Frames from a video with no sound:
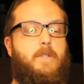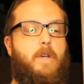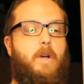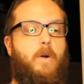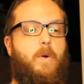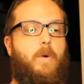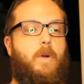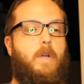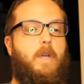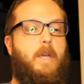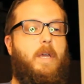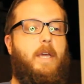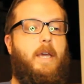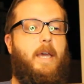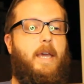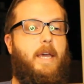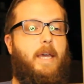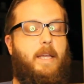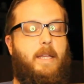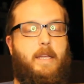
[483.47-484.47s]
So
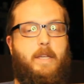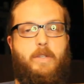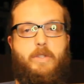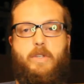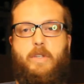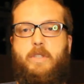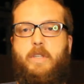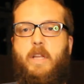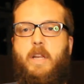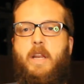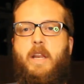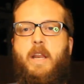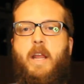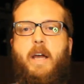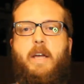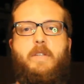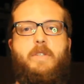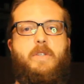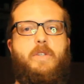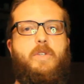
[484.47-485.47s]
it is just a
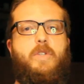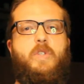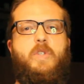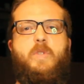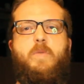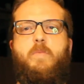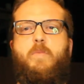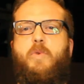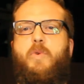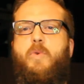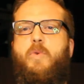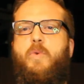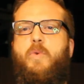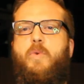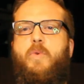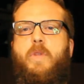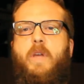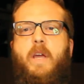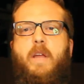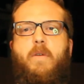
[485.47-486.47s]
nice,
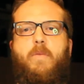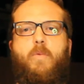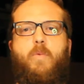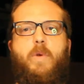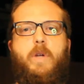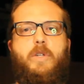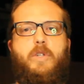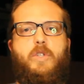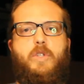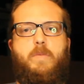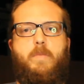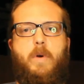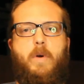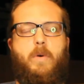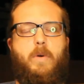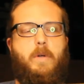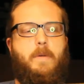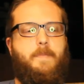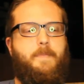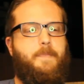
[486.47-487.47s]
smooth, and rich
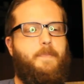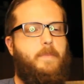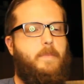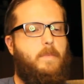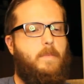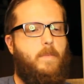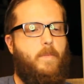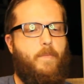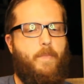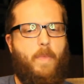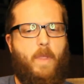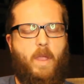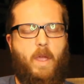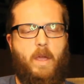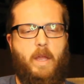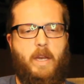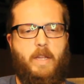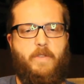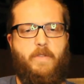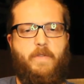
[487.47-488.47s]
smoke.
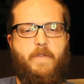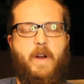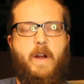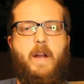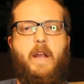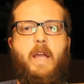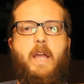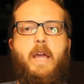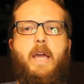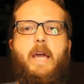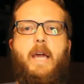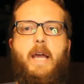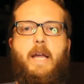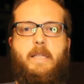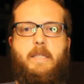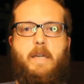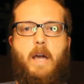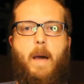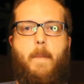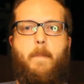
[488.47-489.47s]
And
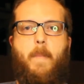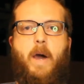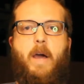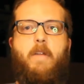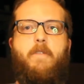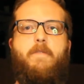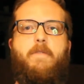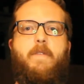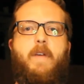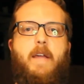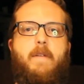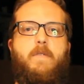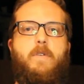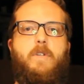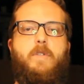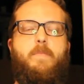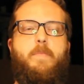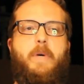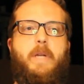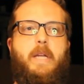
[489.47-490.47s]
it's got mild
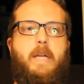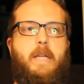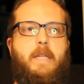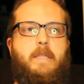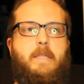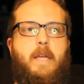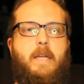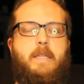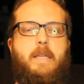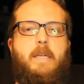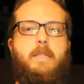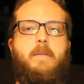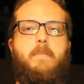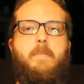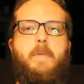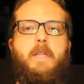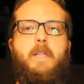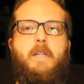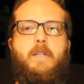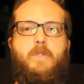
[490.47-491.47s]
flavors, but that
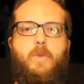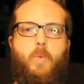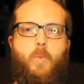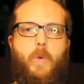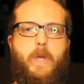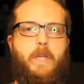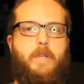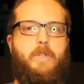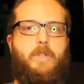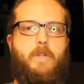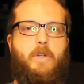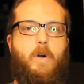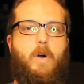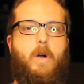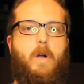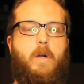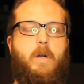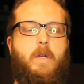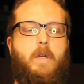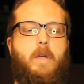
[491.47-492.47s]
doesn't mean it's a weak
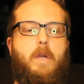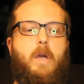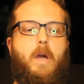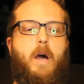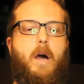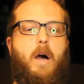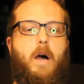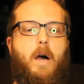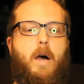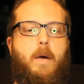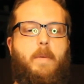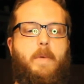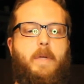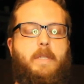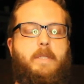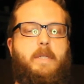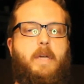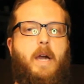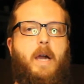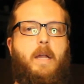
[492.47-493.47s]
cigar.
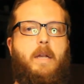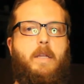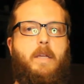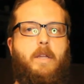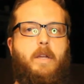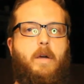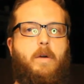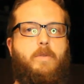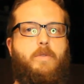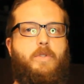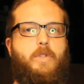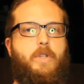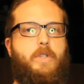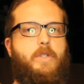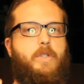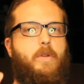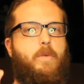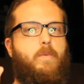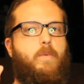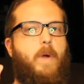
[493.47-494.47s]
It's got,
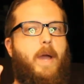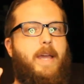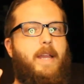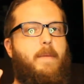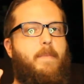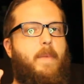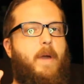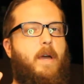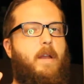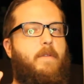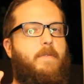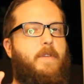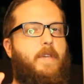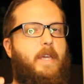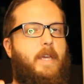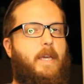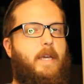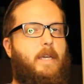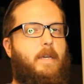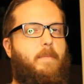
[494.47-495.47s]
just the right amount of
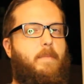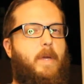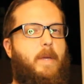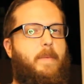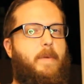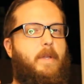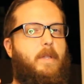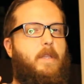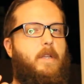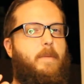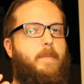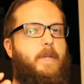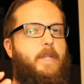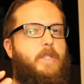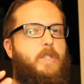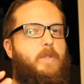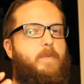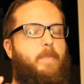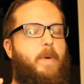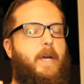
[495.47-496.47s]
kick, maybe a little bit
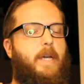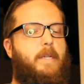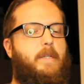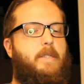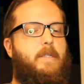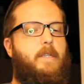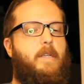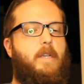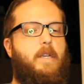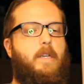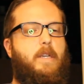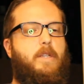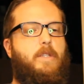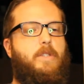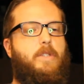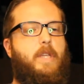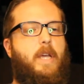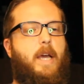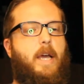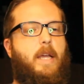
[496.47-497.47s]
of spice
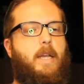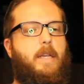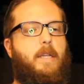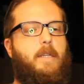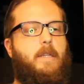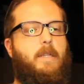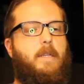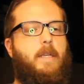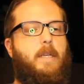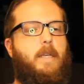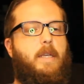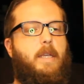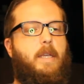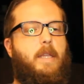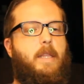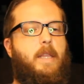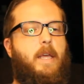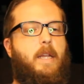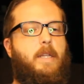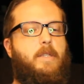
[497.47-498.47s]
that
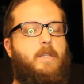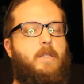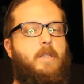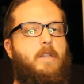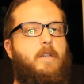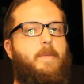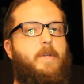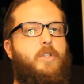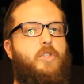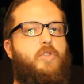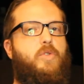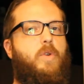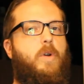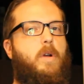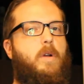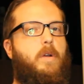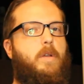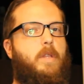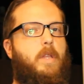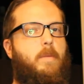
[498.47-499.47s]
is a little bit
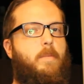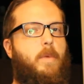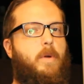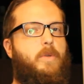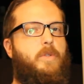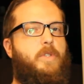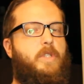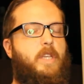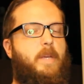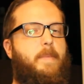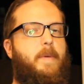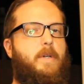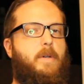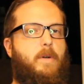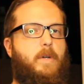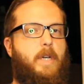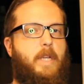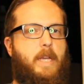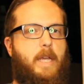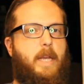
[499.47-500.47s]
stronger than most
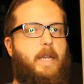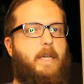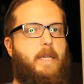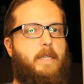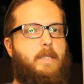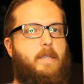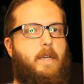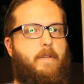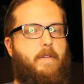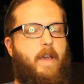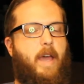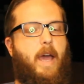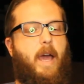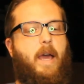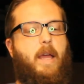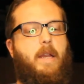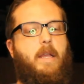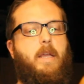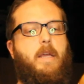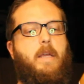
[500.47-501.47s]
typical Connecticut's I've
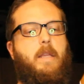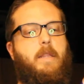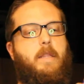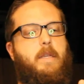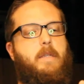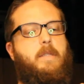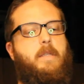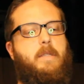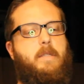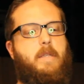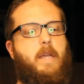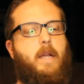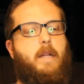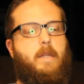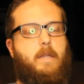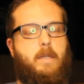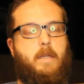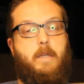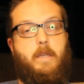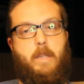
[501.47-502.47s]
had. This is
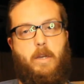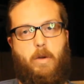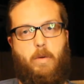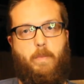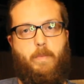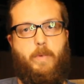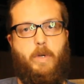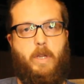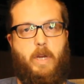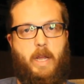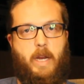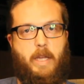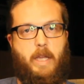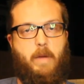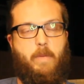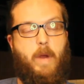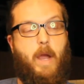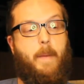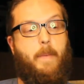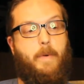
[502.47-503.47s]
technically,
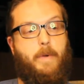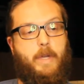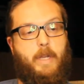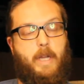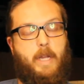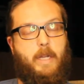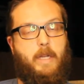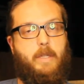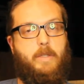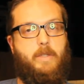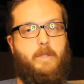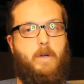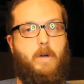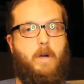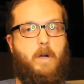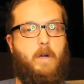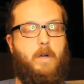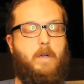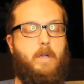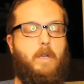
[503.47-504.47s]
Connecticut wrapper, Connecticut
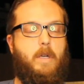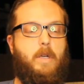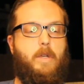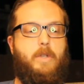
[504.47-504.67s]
cigar.